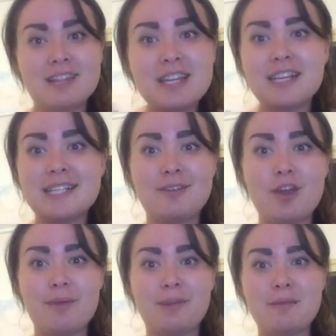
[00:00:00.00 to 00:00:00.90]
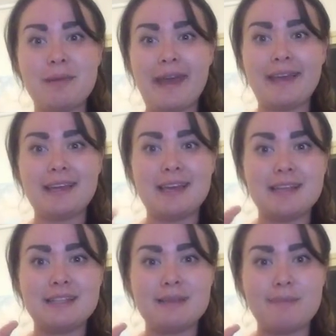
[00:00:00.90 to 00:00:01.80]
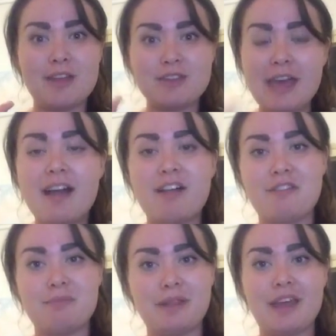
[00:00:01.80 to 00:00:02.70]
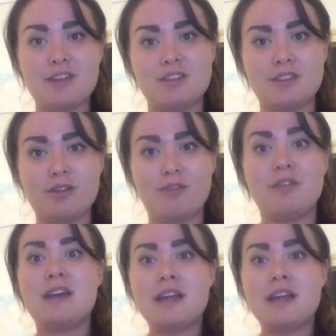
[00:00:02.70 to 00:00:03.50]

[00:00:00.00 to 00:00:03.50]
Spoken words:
The next video I'm going to make is about the health implications of